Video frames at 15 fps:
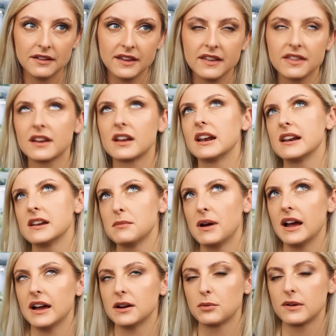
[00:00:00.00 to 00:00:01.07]
I think the caladium
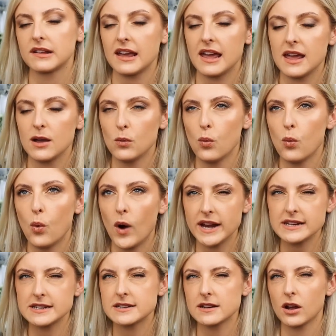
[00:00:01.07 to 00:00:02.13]
I had was a
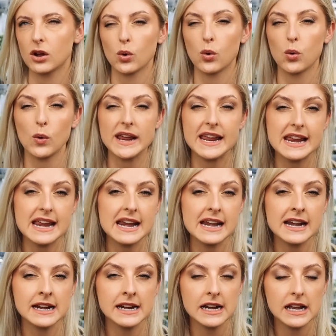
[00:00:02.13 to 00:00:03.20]
white
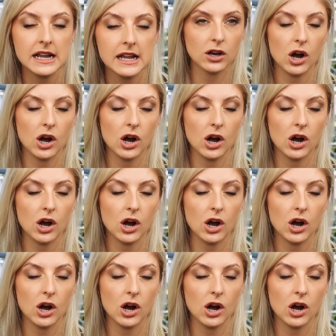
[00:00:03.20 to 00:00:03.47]
queen.